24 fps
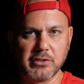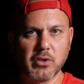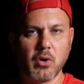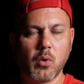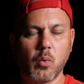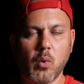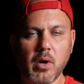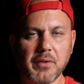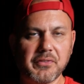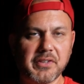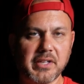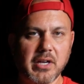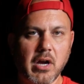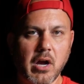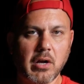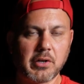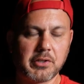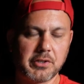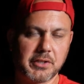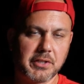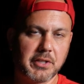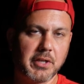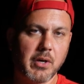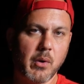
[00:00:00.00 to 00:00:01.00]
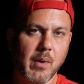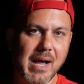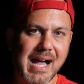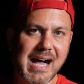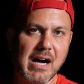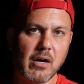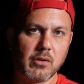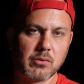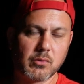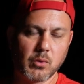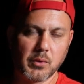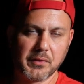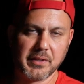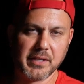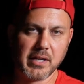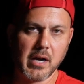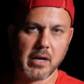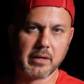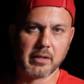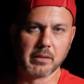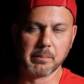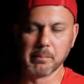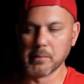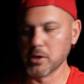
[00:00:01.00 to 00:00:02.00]
don't want the auger to go out or the
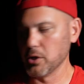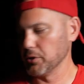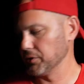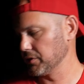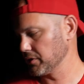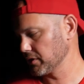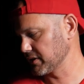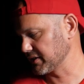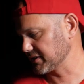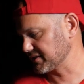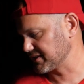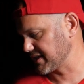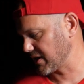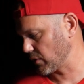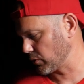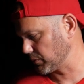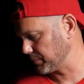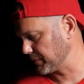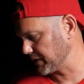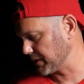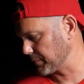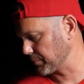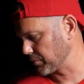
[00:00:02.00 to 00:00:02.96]
auger motor, because that would be a